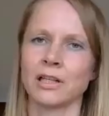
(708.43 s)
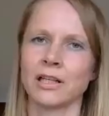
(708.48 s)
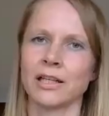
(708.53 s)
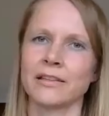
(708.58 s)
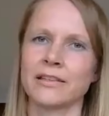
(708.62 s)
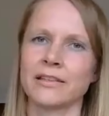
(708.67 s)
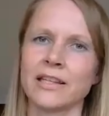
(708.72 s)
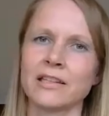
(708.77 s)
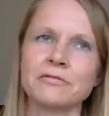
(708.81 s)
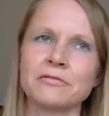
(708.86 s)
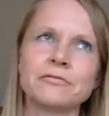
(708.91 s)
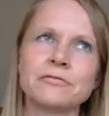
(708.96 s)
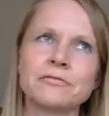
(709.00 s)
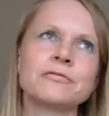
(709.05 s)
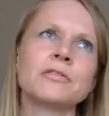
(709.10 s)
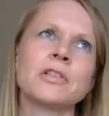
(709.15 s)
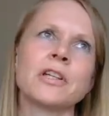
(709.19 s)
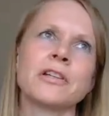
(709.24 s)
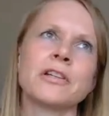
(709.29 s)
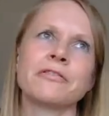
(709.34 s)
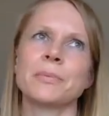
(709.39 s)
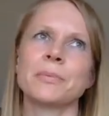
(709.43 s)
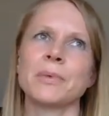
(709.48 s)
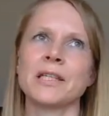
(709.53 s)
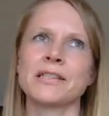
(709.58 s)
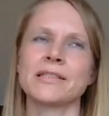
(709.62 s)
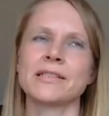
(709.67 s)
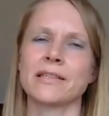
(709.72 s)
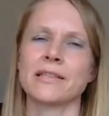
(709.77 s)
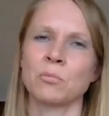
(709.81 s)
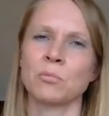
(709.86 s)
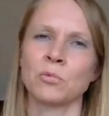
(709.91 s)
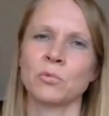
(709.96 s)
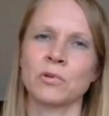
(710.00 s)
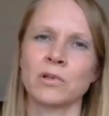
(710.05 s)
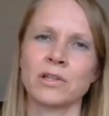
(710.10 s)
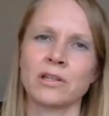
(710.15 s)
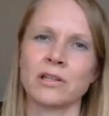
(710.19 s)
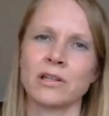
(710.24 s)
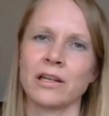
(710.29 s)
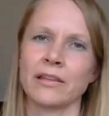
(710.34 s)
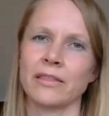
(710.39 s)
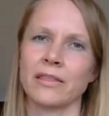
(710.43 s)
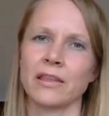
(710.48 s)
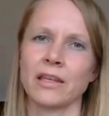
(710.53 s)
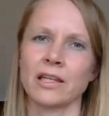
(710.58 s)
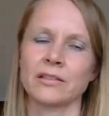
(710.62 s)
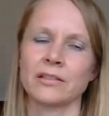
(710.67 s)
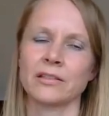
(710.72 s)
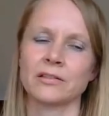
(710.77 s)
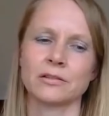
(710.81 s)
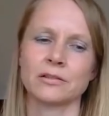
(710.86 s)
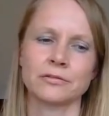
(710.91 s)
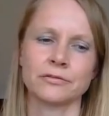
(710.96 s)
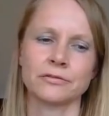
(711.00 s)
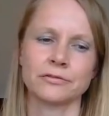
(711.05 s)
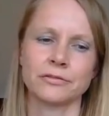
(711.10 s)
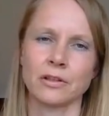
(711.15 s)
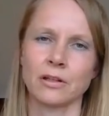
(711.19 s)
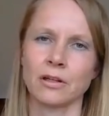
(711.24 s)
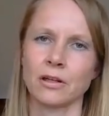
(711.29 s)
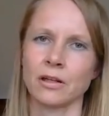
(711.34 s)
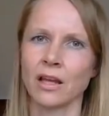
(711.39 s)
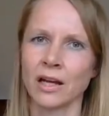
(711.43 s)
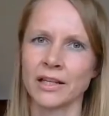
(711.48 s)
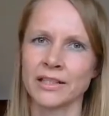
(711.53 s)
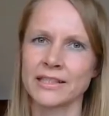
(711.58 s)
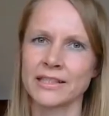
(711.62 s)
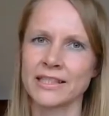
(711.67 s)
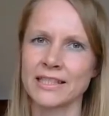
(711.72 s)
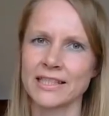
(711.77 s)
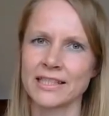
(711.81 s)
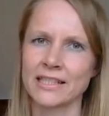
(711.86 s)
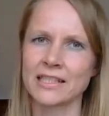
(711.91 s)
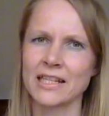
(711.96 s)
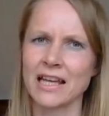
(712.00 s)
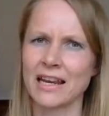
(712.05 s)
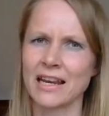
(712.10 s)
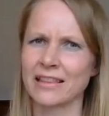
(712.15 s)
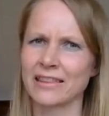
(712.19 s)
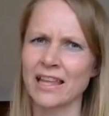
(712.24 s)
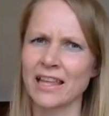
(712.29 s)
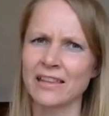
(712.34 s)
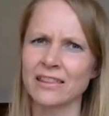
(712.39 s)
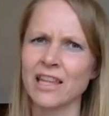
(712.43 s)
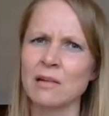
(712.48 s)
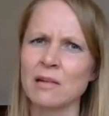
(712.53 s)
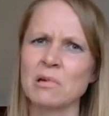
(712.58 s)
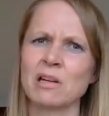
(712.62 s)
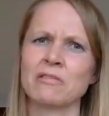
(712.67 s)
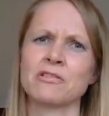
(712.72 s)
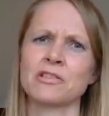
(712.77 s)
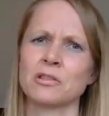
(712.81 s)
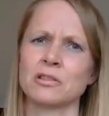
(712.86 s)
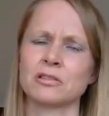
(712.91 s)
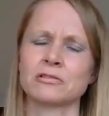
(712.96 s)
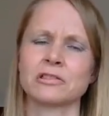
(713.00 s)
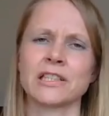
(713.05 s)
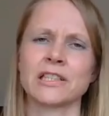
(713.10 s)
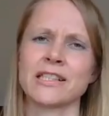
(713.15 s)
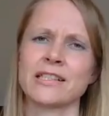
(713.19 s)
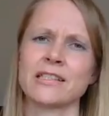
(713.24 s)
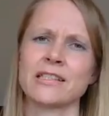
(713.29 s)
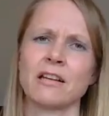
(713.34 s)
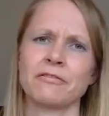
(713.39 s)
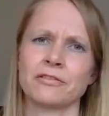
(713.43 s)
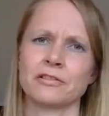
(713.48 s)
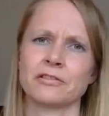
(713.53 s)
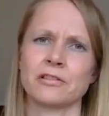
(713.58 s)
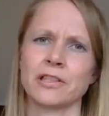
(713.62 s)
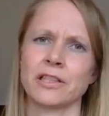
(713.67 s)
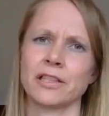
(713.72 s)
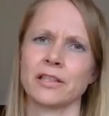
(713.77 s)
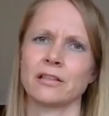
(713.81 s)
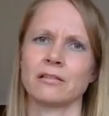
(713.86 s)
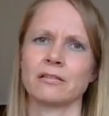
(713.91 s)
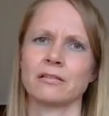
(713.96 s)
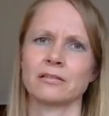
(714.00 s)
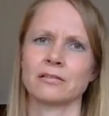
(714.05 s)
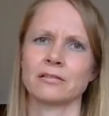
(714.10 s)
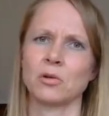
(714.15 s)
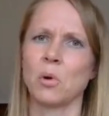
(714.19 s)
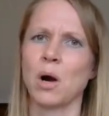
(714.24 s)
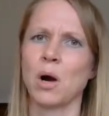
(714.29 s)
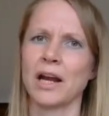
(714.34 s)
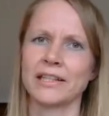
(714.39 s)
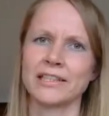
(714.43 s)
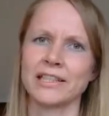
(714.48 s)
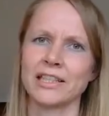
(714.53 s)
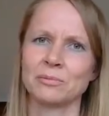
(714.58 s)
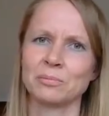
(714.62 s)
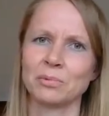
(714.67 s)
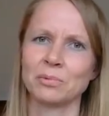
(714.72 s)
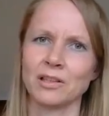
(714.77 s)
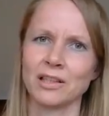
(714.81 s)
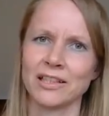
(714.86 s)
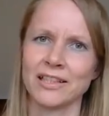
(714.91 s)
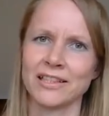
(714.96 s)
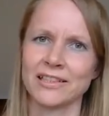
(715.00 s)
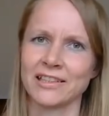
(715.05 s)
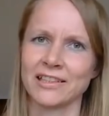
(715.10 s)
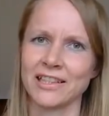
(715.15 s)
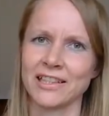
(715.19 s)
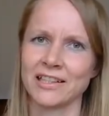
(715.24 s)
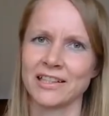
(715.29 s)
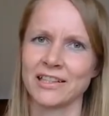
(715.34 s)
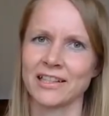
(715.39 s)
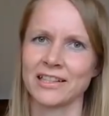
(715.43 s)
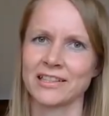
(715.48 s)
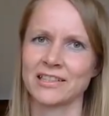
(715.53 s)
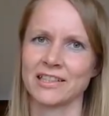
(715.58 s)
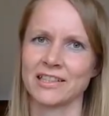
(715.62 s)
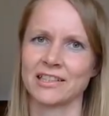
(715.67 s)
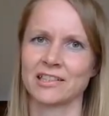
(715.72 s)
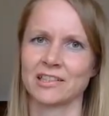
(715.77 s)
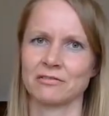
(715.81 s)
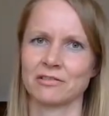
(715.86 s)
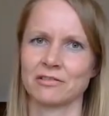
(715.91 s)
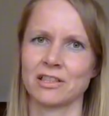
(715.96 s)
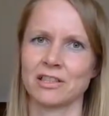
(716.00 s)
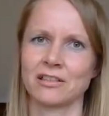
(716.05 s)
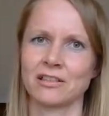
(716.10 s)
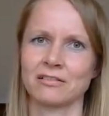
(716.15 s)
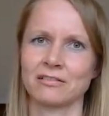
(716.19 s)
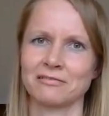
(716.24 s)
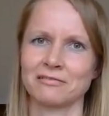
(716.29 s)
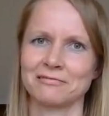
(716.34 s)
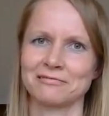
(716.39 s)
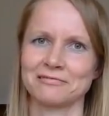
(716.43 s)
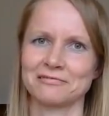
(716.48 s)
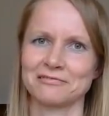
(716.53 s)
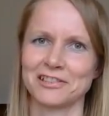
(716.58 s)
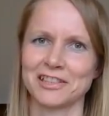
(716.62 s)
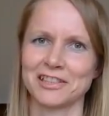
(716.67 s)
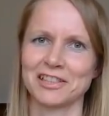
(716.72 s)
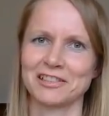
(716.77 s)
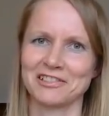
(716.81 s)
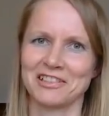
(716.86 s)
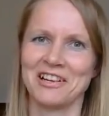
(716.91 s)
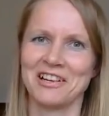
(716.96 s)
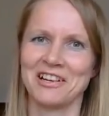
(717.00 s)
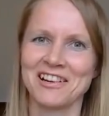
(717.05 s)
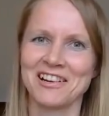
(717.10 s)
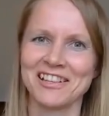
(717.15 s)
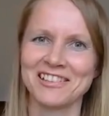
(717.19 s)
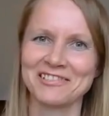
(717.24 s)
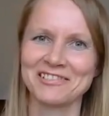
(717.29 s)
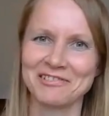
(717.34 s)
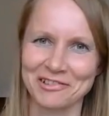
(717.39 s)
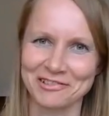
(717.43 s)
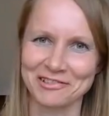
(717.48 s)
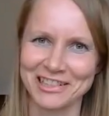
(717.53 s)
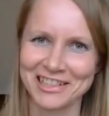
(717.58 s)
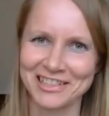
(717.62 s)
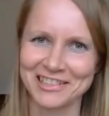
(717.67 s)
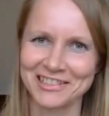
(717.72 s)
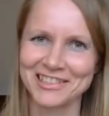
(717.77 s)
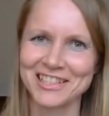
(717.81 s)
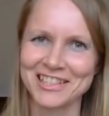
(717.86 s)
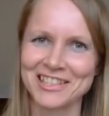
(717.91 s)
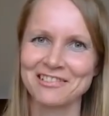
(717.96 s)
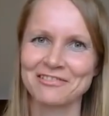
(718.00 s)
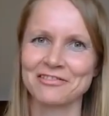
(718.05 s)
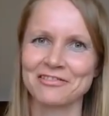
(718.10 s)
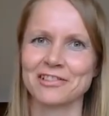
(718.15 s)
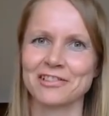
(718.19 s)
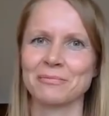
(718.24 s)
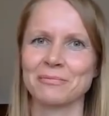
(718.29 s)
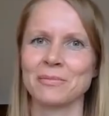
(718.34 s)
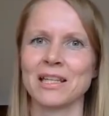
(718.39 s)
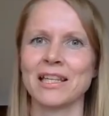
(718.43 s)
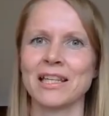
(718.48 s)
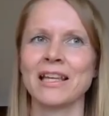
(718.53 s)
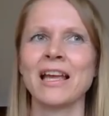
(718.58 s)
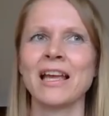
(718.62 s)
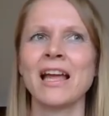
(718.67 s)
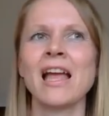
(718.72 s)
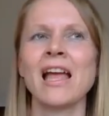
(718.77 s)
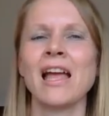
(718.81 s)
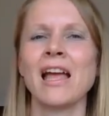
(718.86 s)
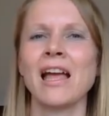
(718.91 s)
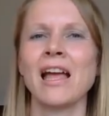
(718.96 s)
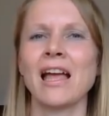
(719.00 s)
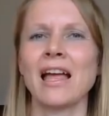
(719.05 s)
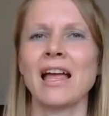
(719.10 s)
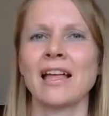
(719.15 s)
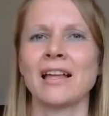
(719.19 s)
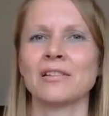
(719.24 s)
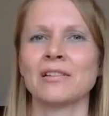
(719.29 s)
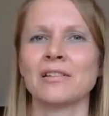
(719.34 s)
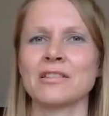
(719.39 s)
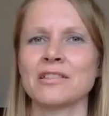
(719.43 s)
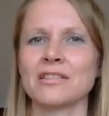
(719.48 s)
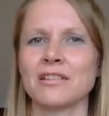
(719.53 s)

Right. That would have been somewhere at the age of 19. And at that time, I was already suffering quite deeply. The teenage years were kind of horrendous for me. And